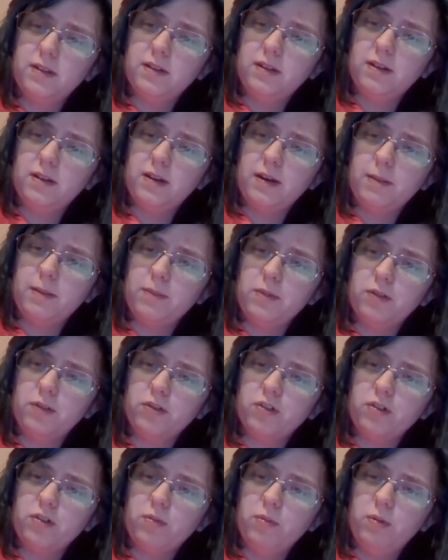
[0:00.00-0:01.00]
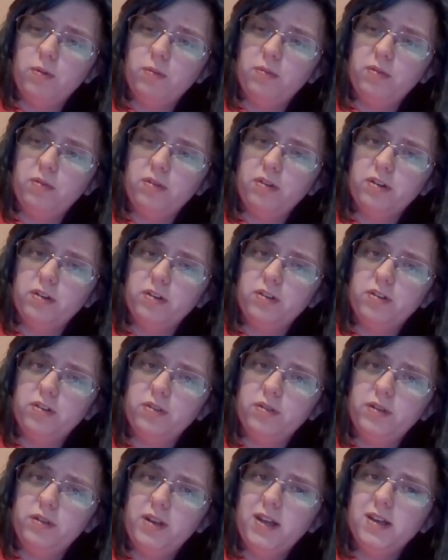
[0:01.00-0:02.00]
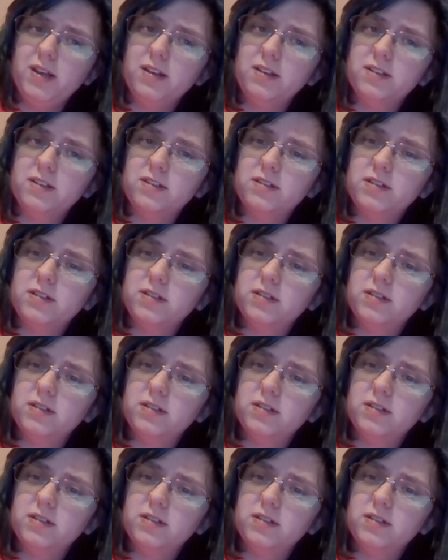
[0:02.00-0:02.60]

I'm not sure what I'm gonna do next.